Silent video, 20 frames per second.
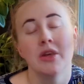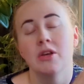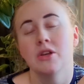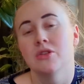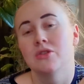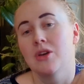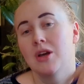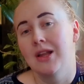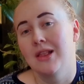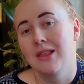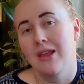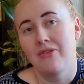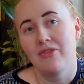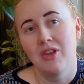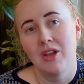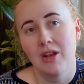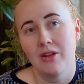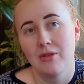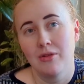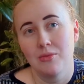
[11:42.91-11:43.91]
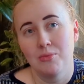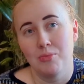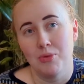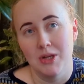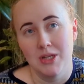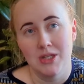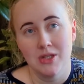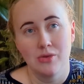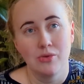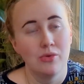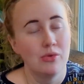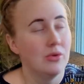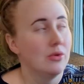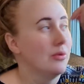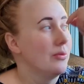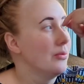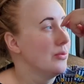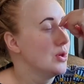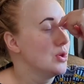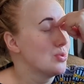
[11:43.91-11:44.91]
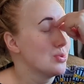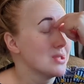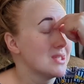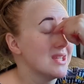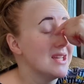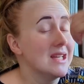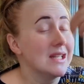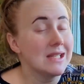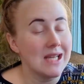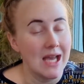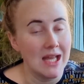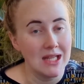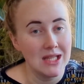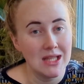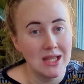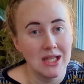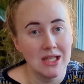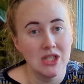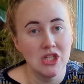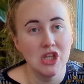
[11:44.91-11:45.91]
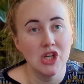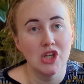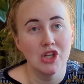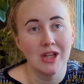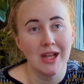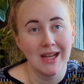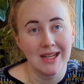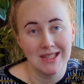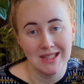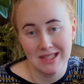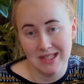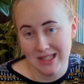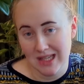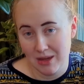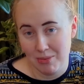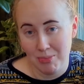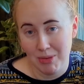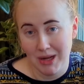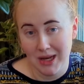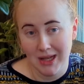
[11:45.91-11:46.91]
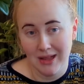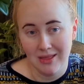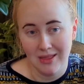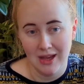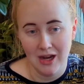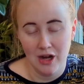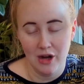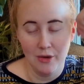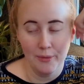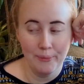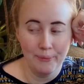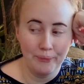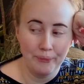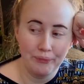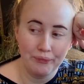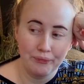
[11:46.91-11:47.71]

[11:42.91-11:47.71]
So I left it at preschool, which was the intent that you could like sleep in it there.